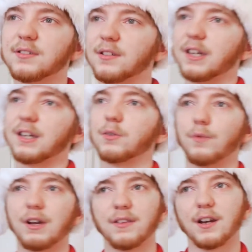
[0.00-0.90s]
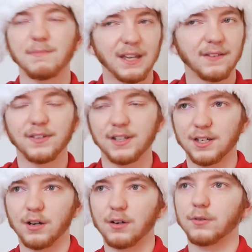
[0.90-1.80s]
like the way that I make
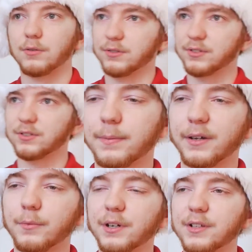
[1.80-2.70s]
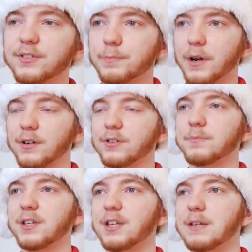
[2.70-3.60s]
videos. But what inspires
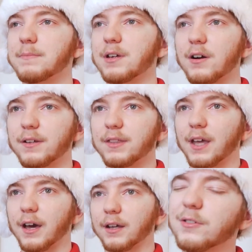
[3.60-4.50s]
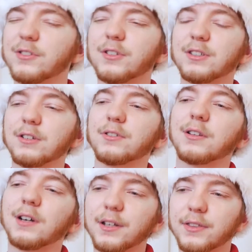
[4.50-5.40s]
me beyond that, there's a
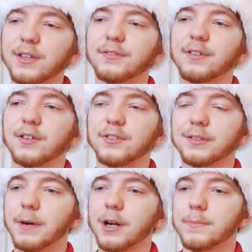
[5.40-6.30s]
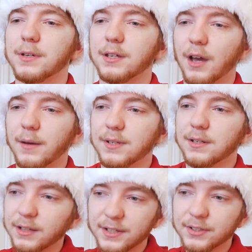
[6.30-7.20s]
lot of things that inspire me. I
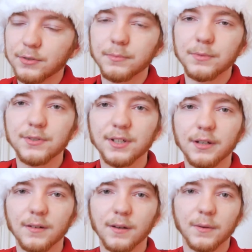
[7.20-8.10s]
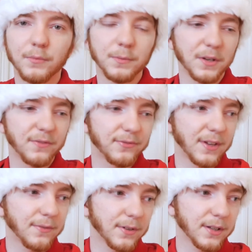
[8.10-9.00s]
mean, classical music, one of my
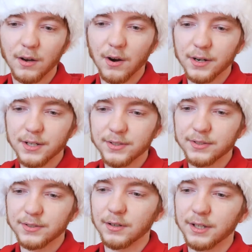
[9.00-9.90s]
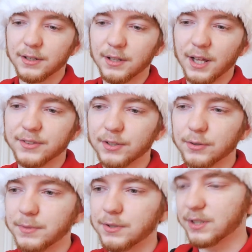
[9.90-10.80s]
favorite artists in
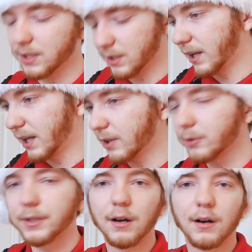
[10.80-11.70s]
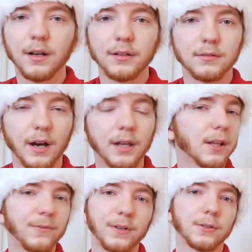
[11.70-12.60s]
classical music, Hilary Hahn. I
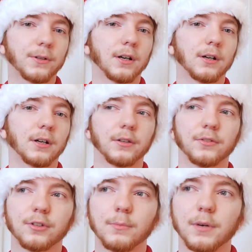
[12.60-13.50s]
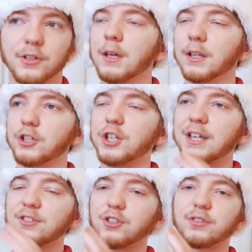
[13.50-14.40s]
love Hilary Hahn so much. Like, she
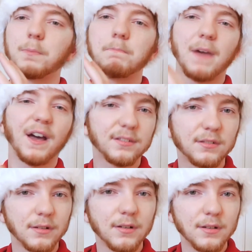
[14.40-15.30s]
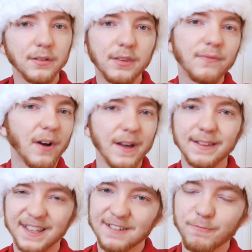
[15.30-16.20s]
has just mastered the
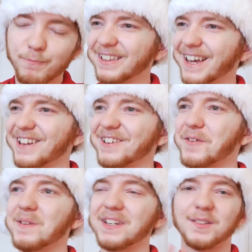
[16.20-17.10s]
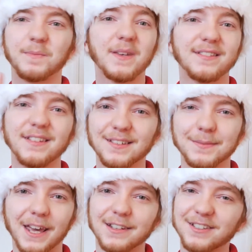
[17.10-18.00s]
violin like nobody's business,
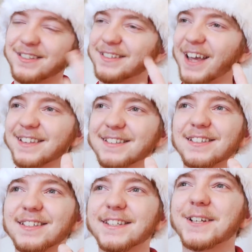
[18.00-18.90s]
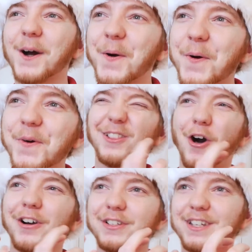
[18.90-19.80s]
man. She just has it so
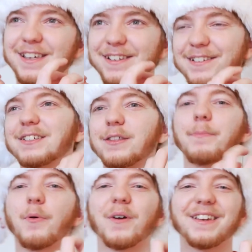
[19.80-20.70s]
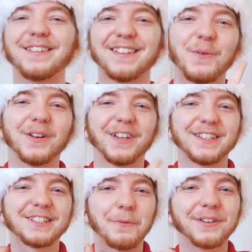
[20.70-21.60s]
locked locked in to the point where like
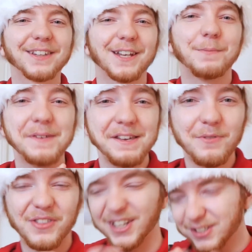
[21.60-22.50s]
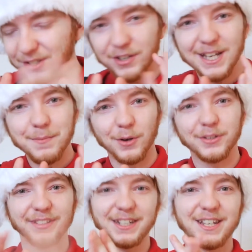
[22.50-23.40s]
someone like me with extreme
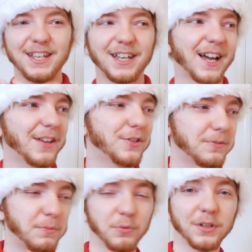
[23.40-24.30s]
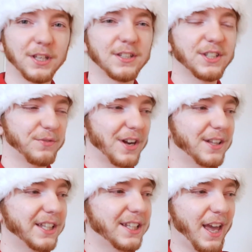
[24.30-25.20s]
OCD, and I used to be really into
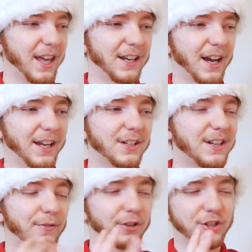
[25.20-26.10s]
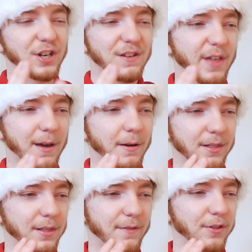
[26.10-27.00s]
violin, and I could never achieve that
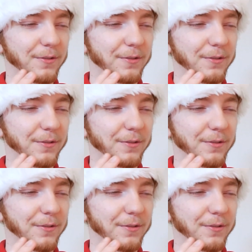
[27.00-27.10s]
level of